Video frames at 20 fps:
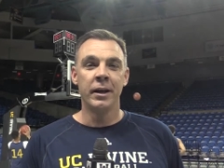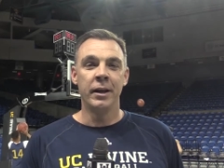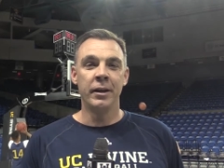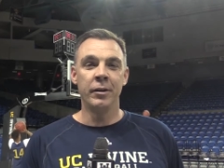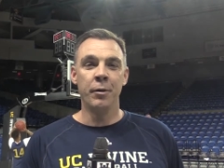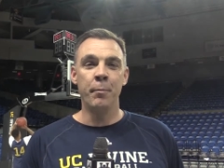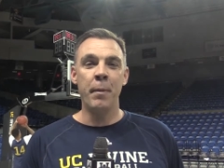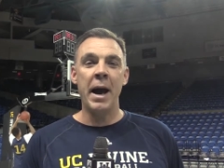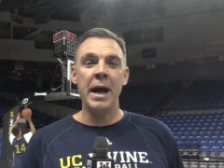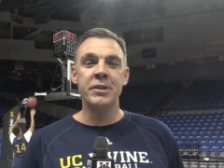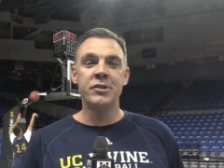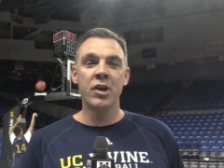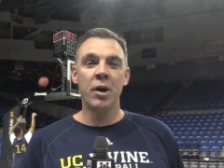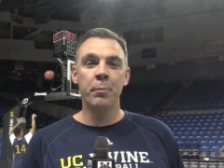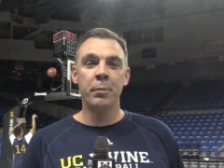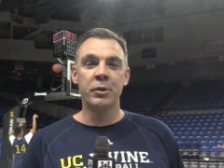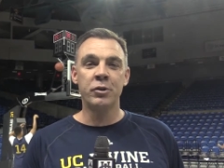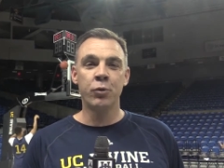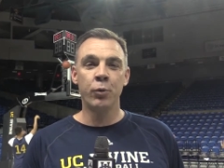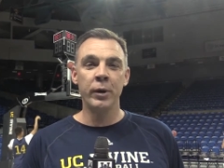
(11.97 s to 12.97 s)
in the
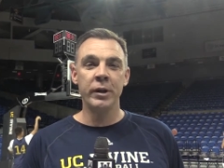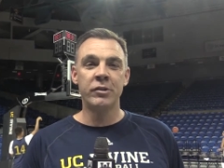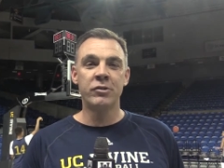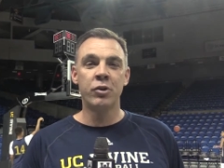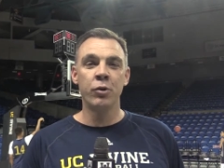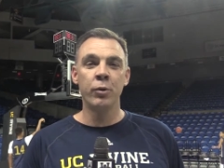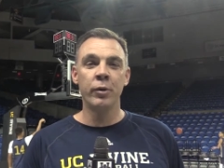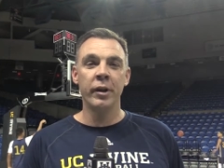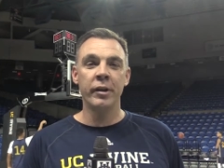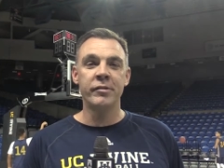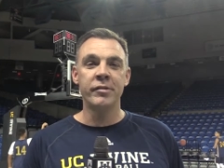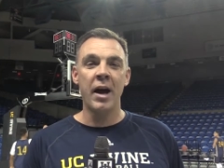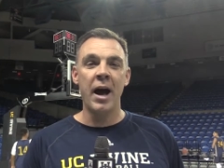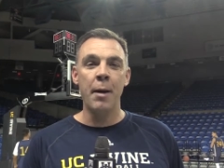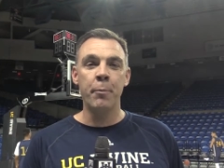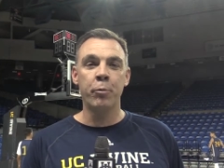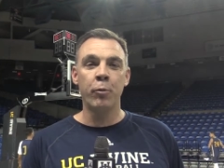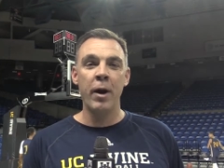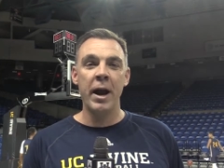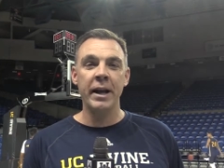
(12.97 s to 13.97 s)
matchup between two of the
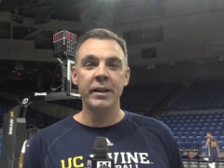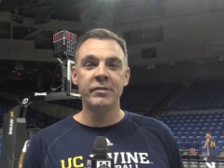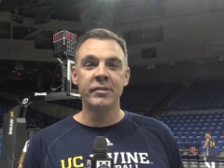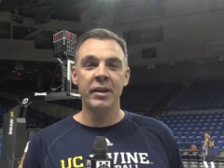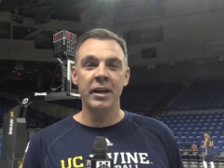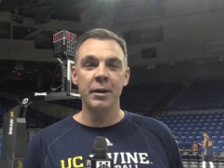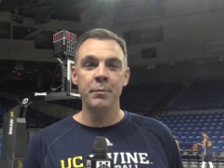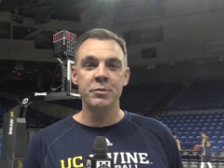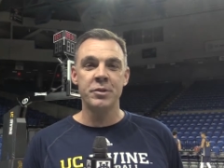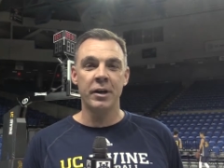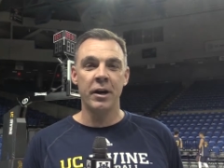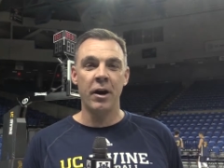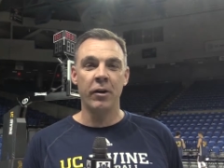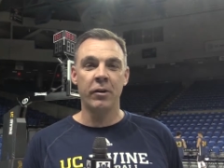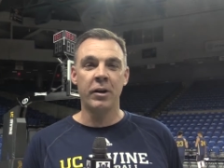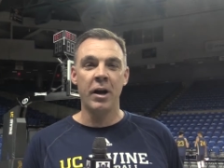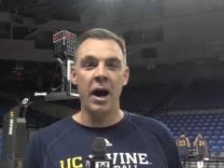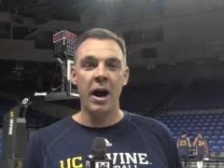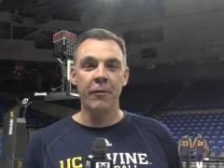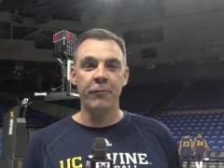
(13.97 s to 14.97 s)
top-ranked teams in our
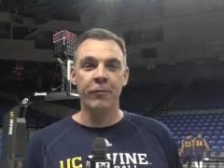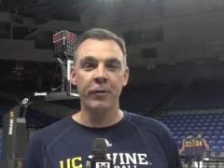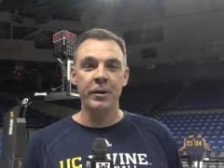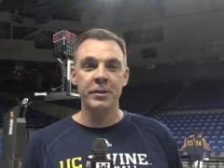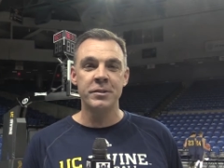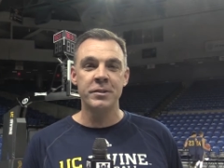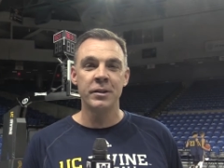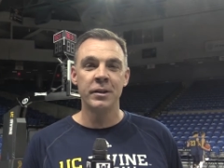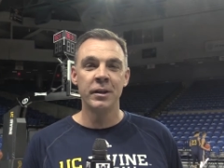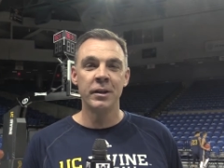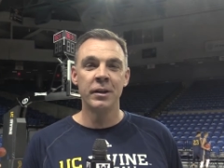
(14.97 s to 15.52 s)
conference.